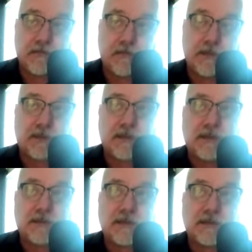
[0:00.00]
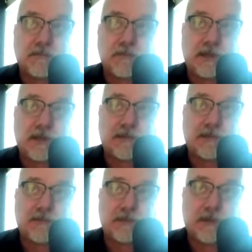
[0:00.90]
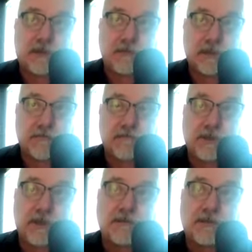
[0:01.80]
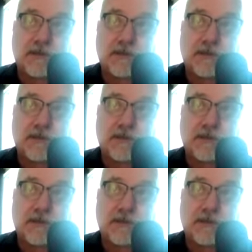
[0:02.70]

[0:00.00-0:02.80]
When you think about the practice of karma, you have to